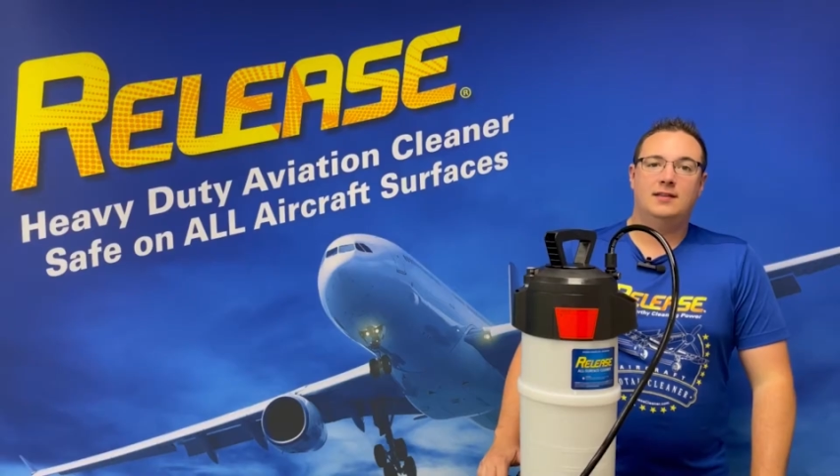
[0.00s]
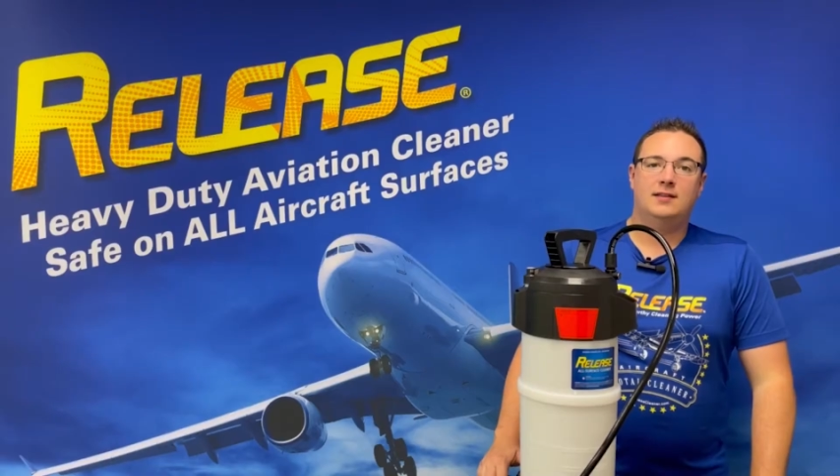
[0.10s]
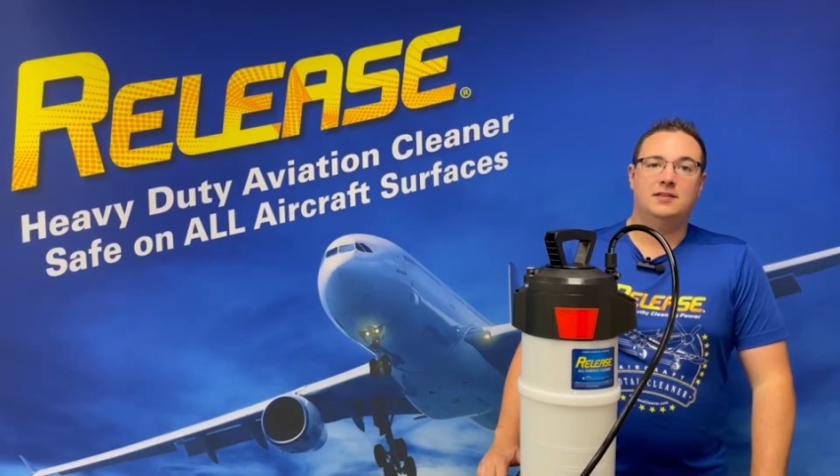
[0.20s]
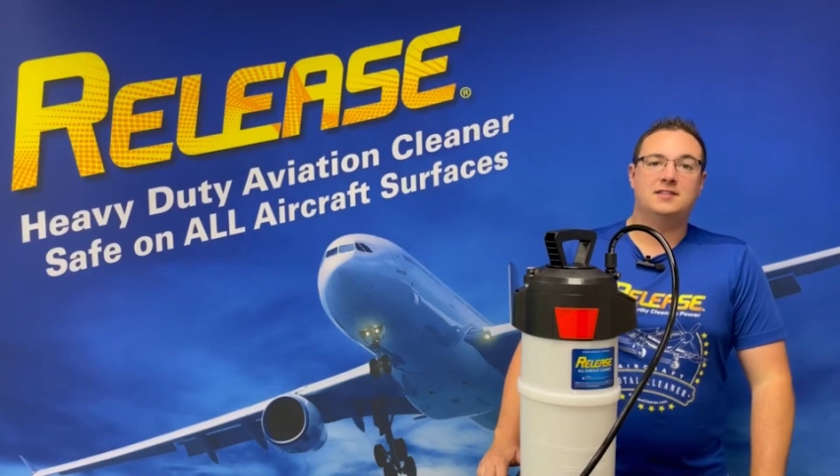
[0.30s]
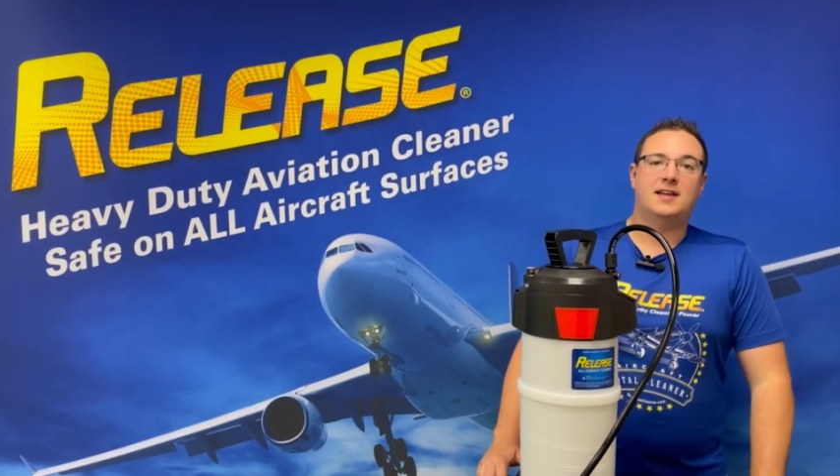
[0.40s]

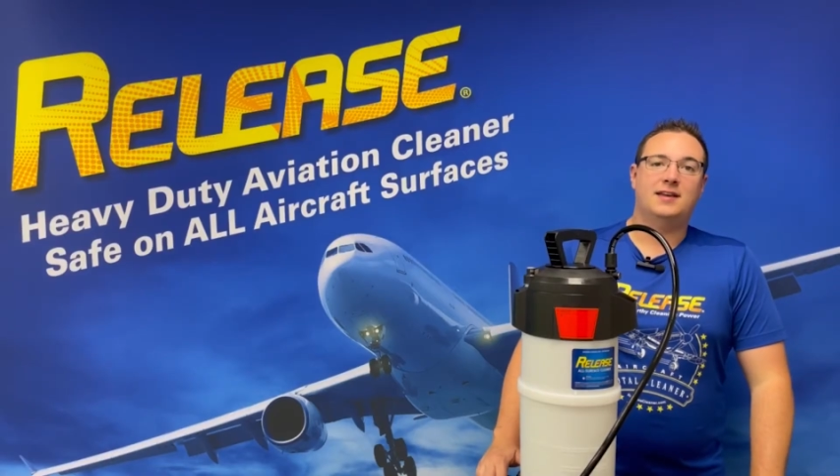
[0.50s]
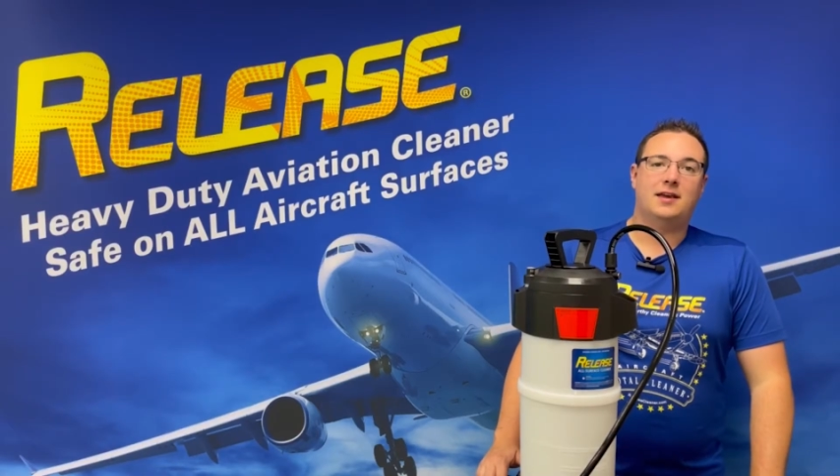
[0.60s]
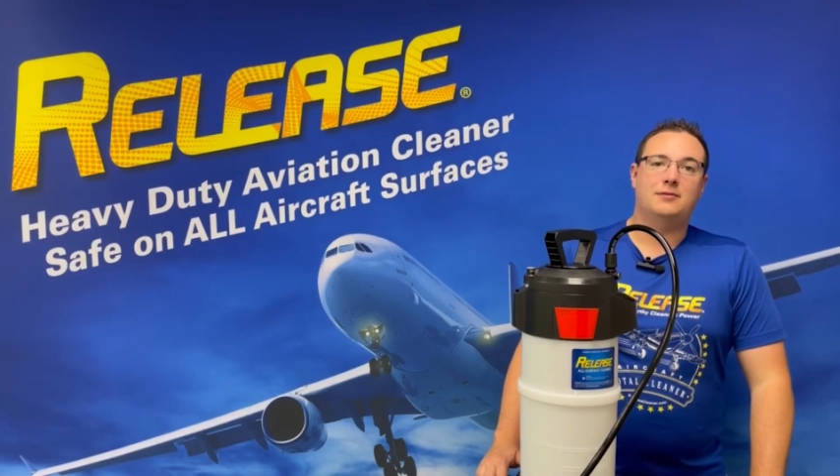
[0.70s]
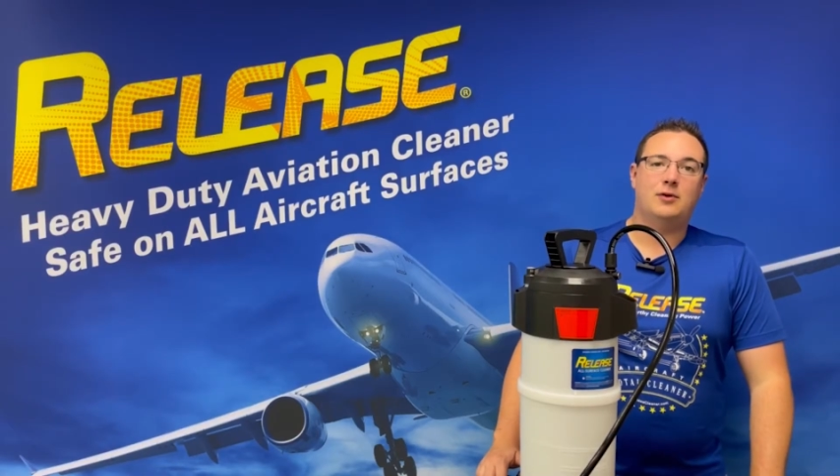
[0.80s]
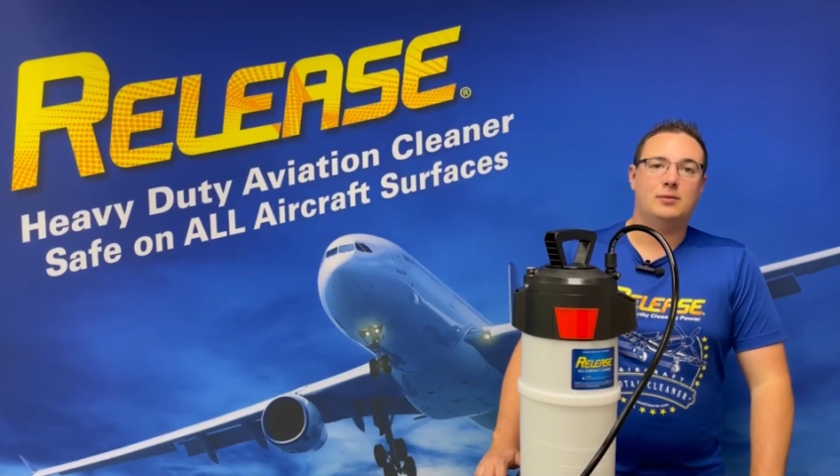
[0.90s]
This
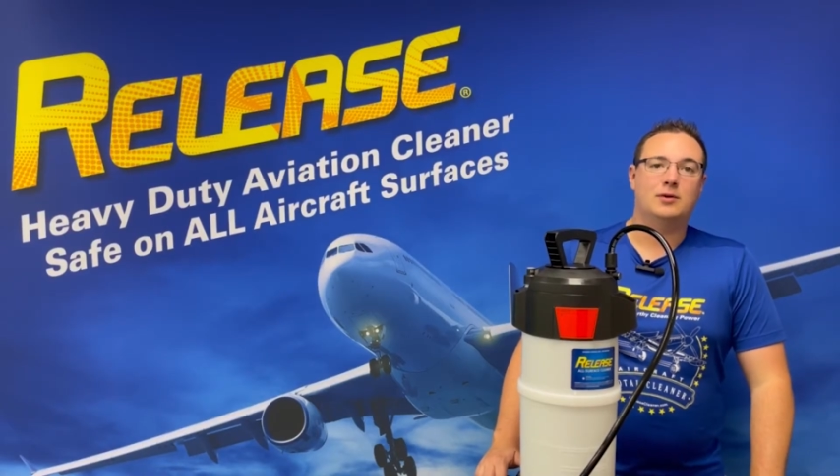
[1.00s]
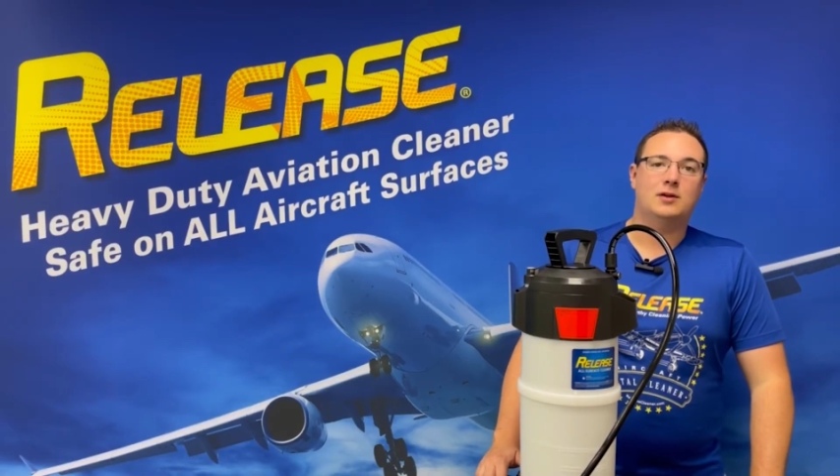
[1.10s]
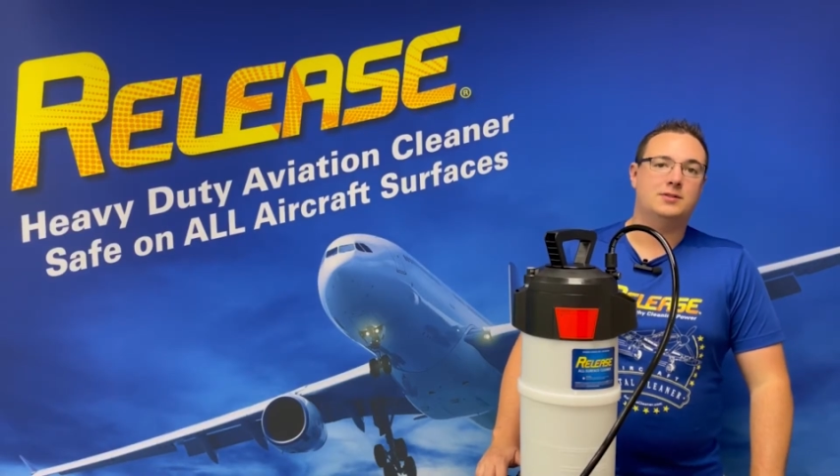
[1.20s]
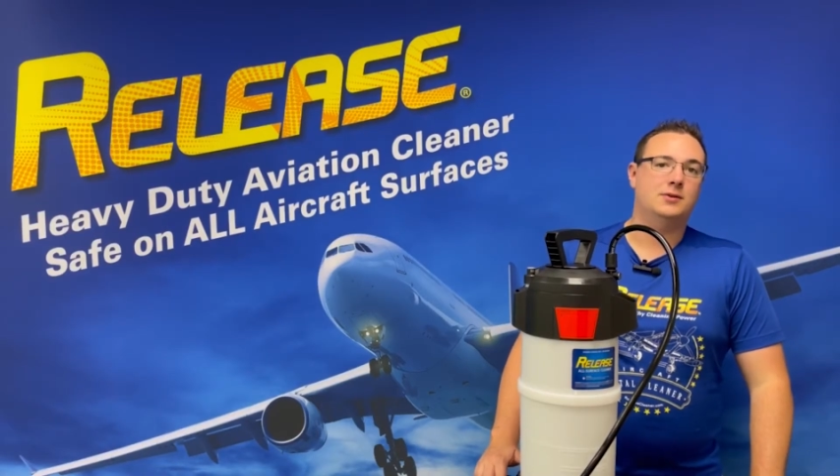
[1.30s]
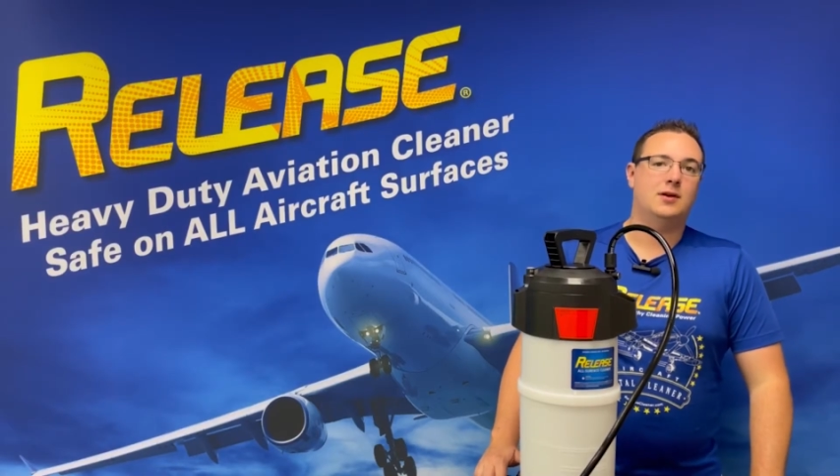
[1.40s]
IK foamer
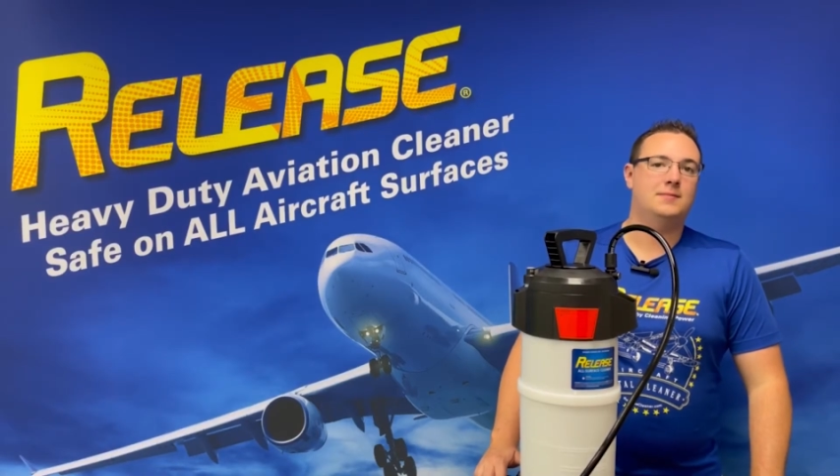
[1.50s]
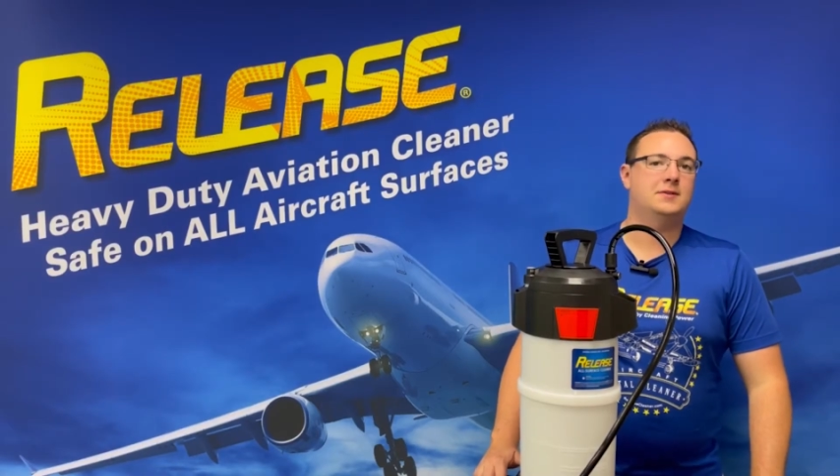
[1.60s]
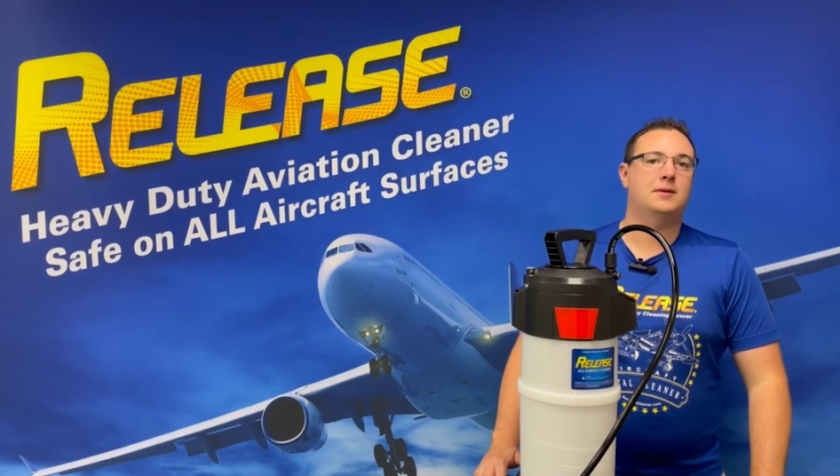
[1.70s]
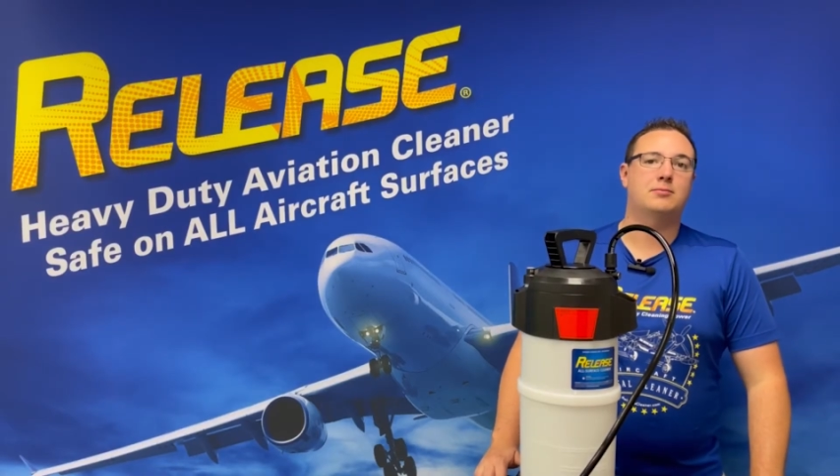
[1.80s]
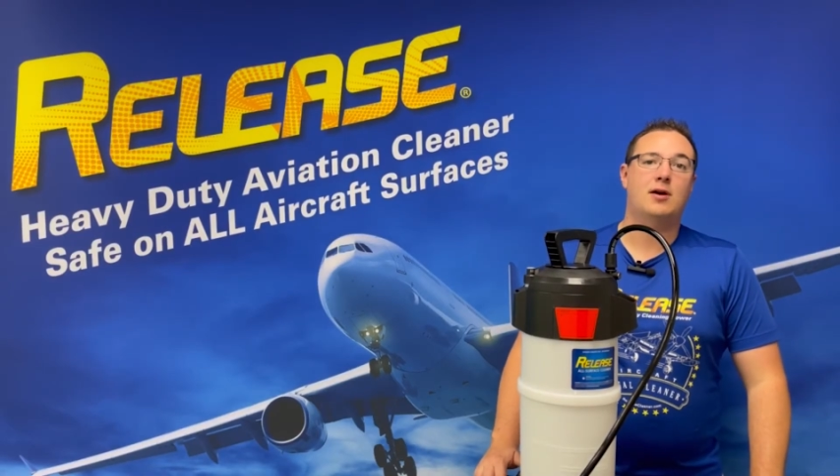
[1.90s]
also comes with a